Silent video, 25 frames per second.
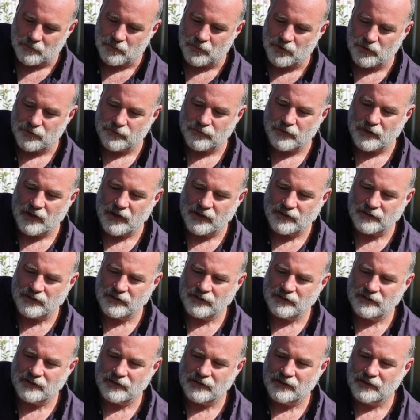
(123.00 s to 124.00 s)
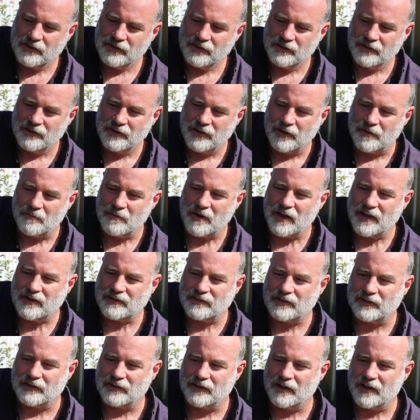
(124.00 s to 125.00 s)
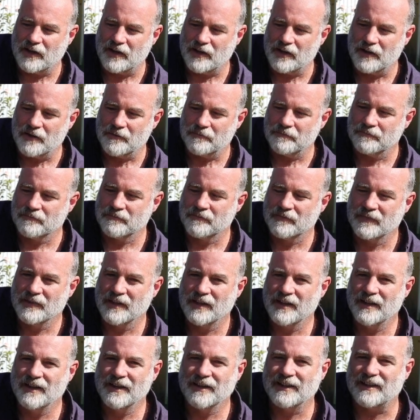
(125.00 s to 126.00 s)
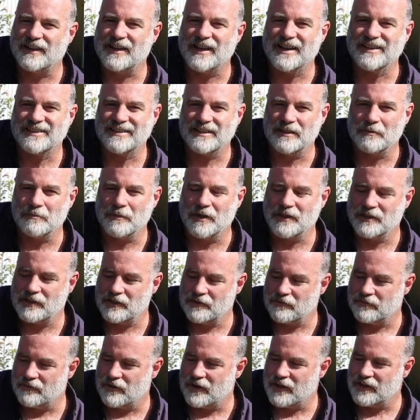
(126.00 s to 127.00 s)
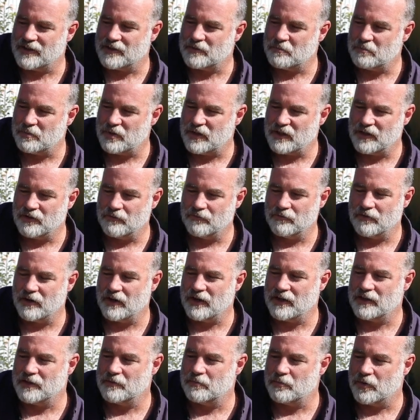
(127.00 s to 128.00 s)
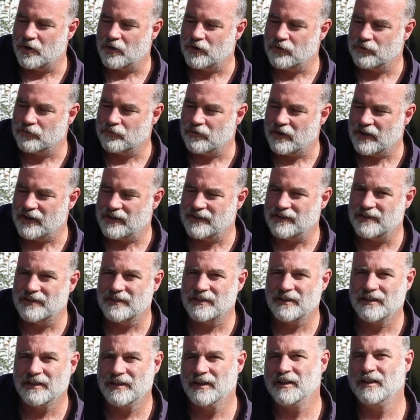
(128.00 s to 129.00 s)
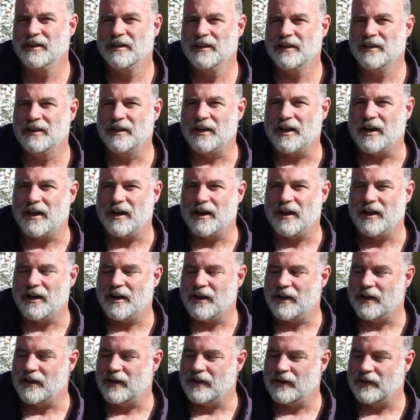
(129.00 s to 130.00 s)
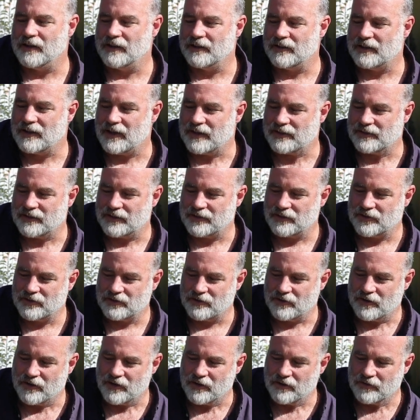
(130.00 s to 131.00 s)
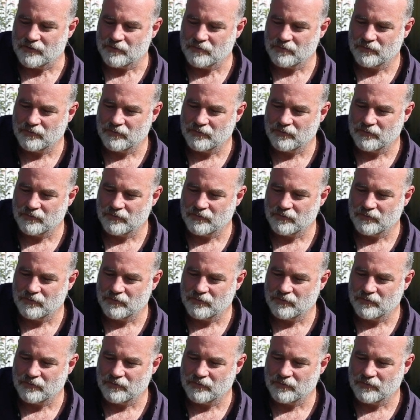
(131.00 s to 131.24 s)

beautiful Huntington, amazing classic Mudgee reds, big reds, bold reds, classic style.